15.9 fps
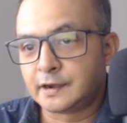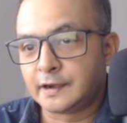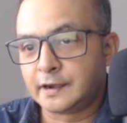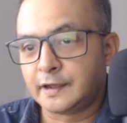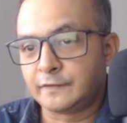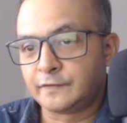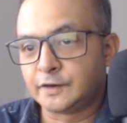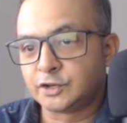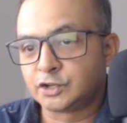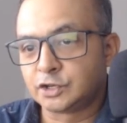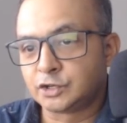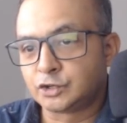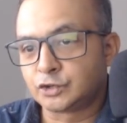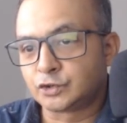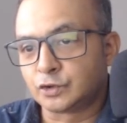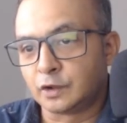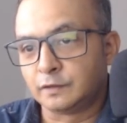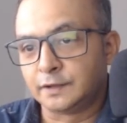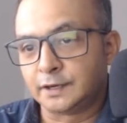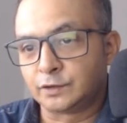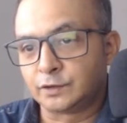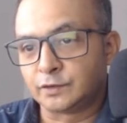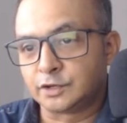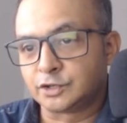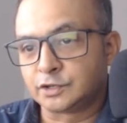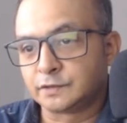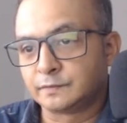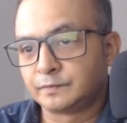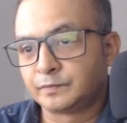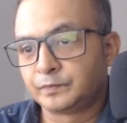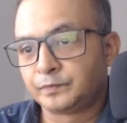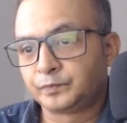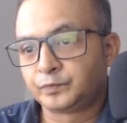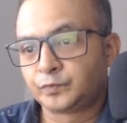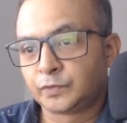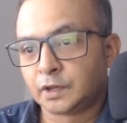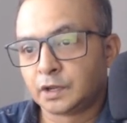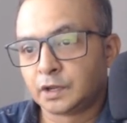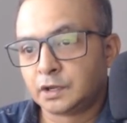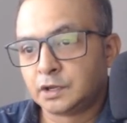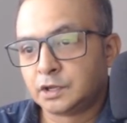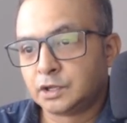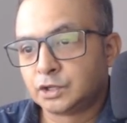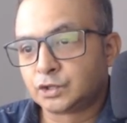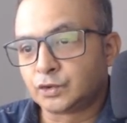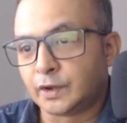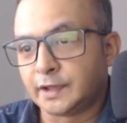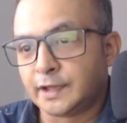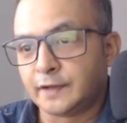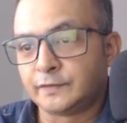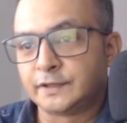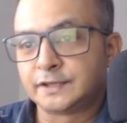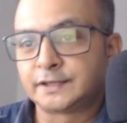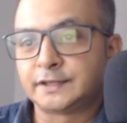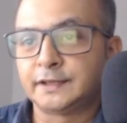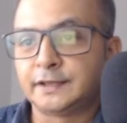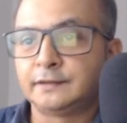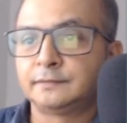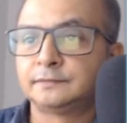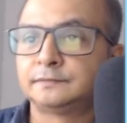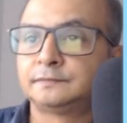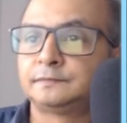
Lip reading: definition to solve that question. So I have this thing.